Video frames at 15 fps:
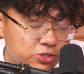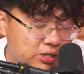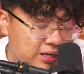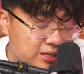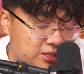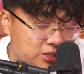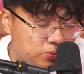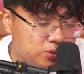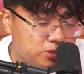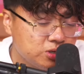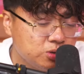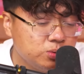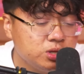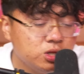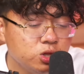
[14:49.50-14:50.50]
trying to see what's
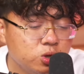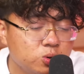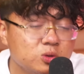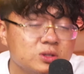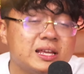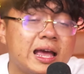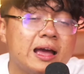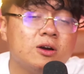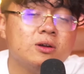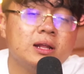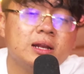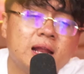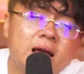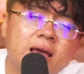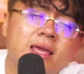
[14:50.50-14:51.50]
good with the local town,
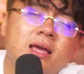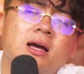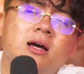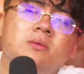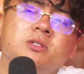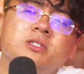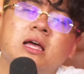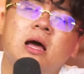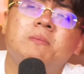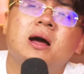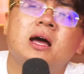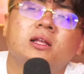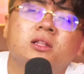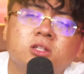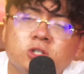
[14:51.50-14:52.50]
and I um stopped
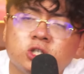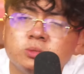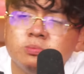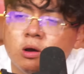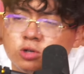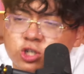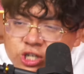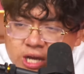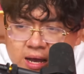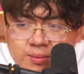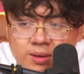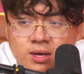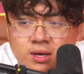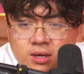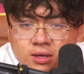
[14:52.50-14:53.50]
by a little smoke
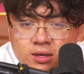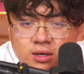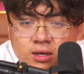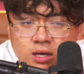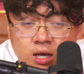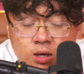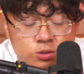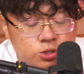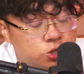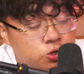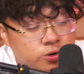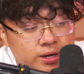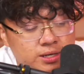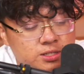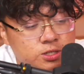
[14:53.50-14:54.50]
shop. It was the
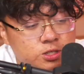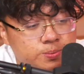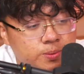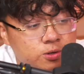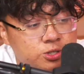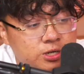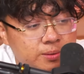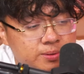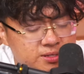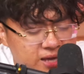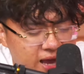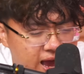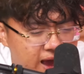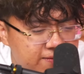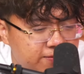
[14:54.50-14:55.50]
craziest smoke shop because
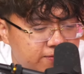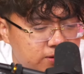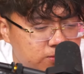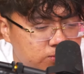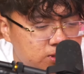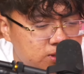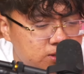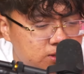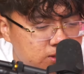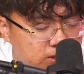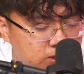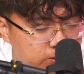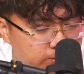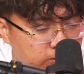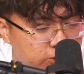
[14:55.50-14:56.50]
half of it was
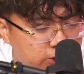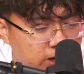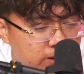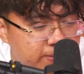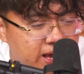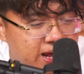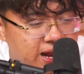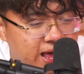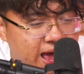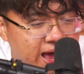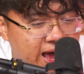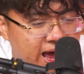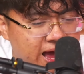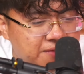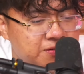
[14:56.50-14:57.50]
a smoke shop and
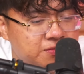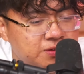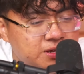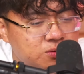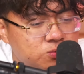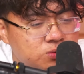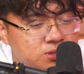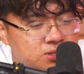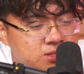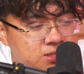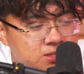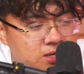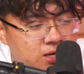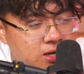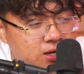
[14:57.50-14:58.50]
half of it
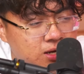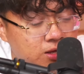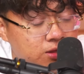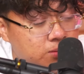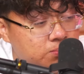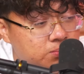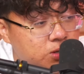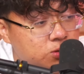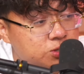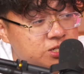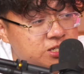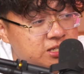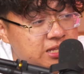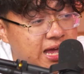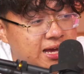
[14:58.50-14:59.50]
was the most
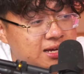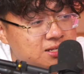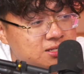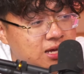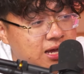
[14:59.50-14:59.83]
snacks